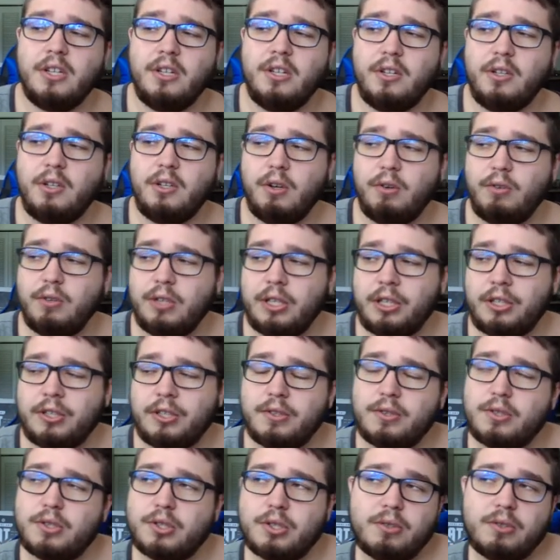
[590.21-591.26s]
going
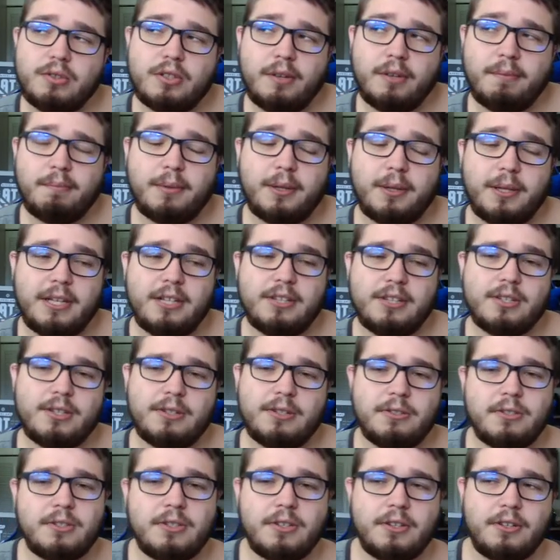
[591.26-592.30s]
to certain
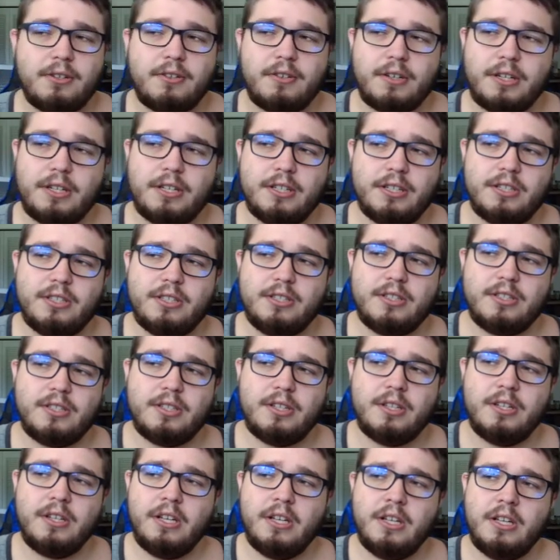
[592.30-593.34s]
places, there is
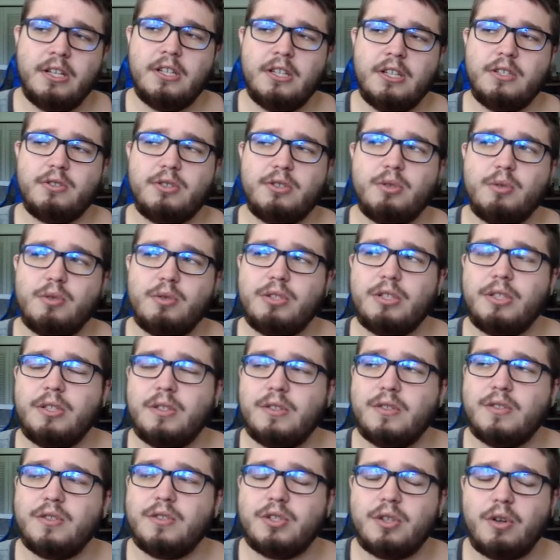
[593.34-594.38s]

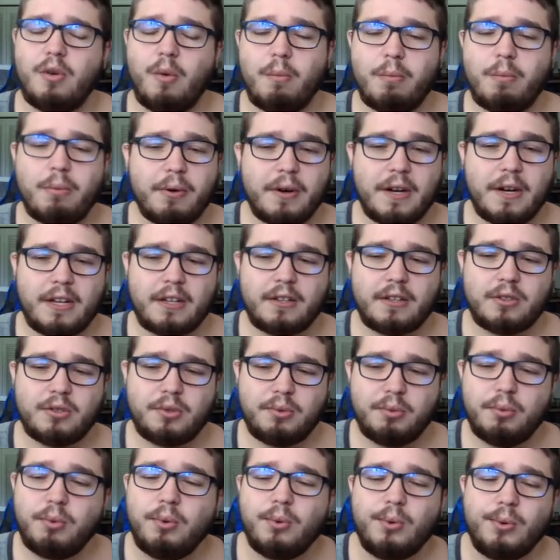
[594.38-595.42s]
certain jailbreak
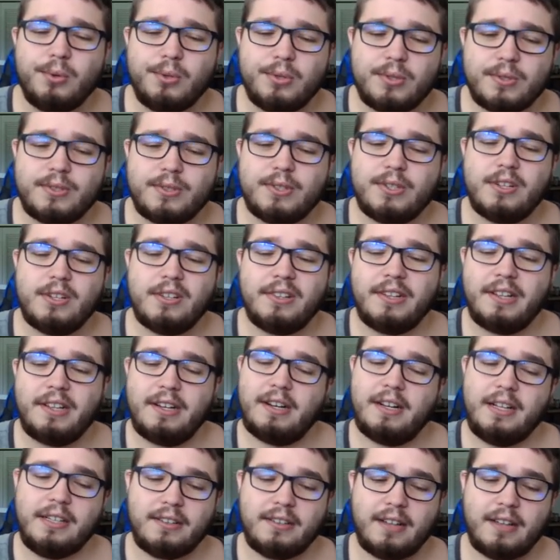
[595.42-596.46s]
tools that
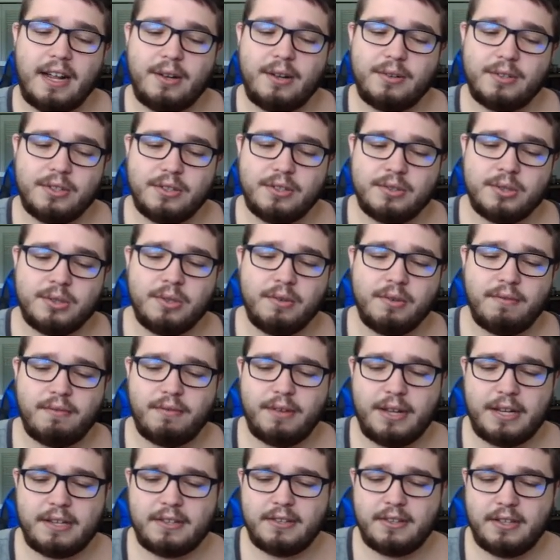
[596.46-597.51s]
allow you to
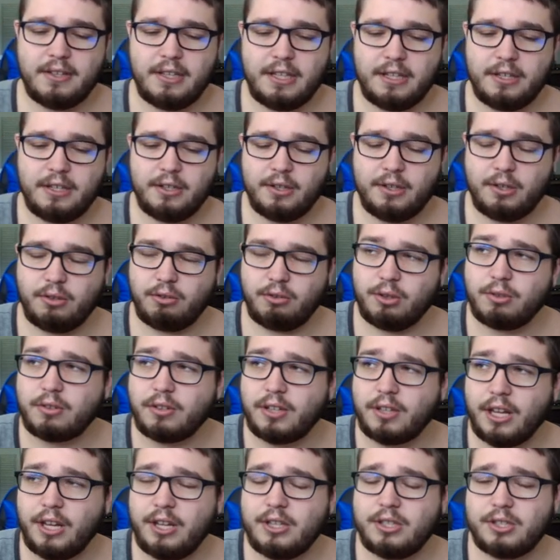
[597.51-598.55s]
fake the
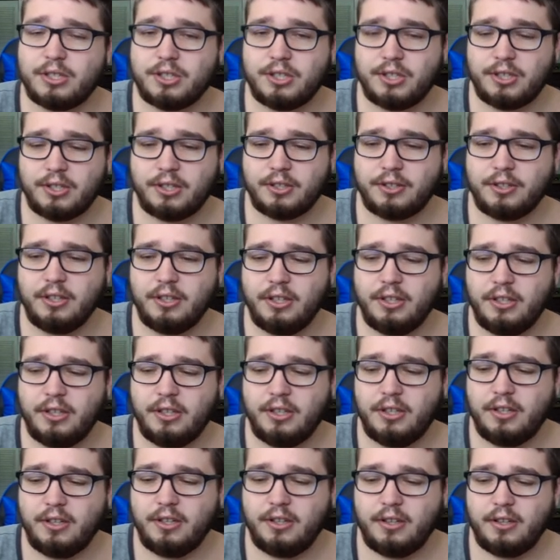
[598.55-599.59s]
location
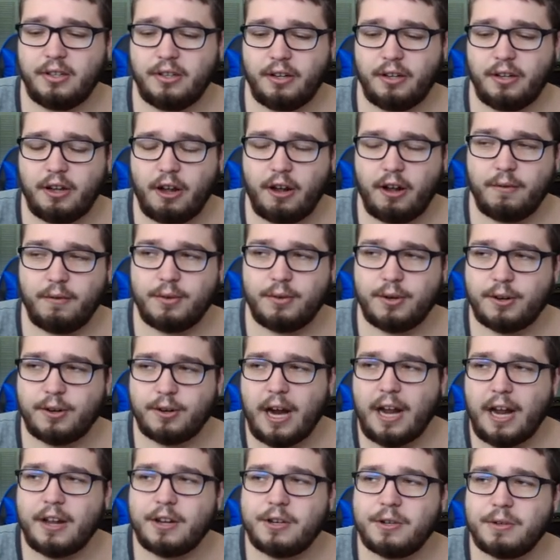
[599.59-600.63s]
of your
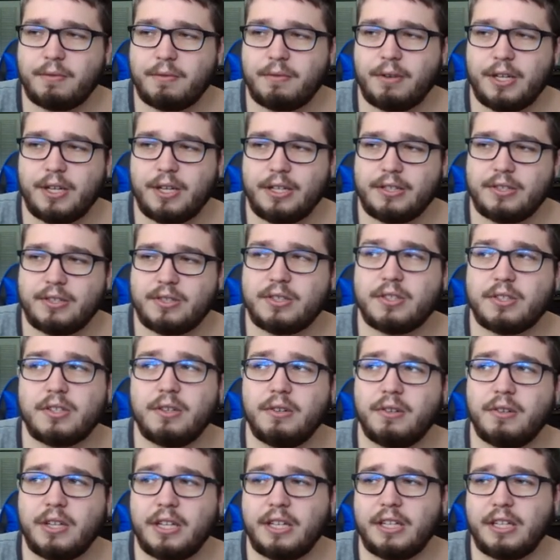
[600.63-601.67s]
iDevice
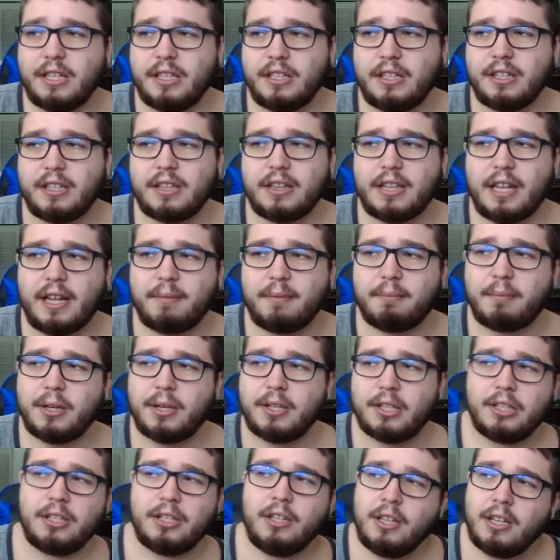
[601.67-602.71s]
and then get that
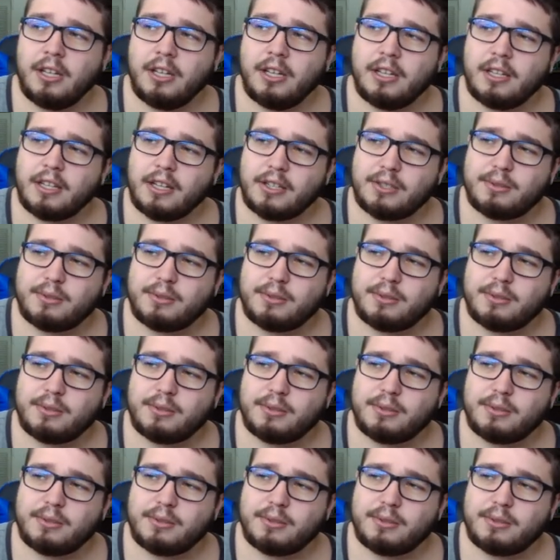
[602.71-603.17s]
money. That's